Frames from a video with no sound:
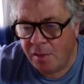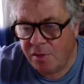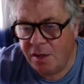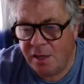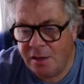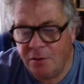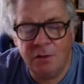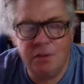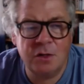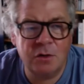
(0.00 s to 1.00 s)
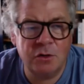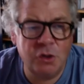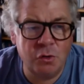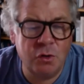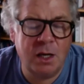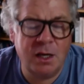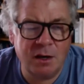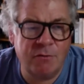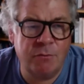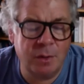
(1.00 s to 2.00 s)
the yield on UK
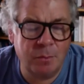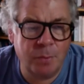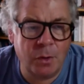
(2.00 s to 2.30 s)
government